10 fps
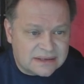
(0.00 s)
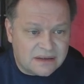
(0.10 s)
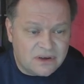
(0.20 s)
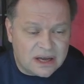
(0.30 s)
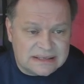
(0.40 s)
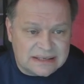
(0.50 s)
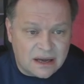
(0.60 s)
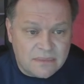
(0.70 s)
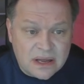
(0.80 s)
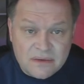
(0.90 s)
I've got
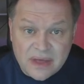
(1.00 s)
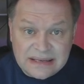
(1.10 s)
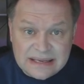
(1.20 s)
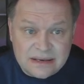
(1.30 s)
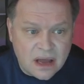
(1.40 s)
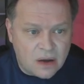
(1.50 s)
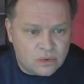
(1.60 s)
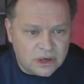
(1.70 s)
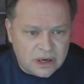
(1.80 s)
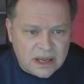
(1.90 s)
some that did not
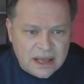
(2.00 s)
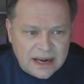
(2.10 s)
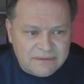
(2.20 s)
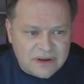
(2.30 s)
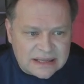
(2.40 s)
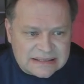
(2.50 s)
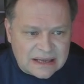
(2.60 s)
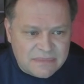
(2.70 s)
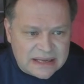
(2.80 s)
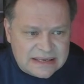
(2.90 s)
work, and I've got
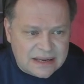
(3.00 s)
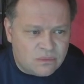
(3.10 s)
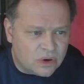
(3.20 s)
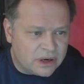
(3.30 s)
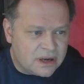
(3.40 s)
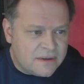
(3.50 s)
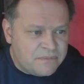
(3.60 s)
some that did work.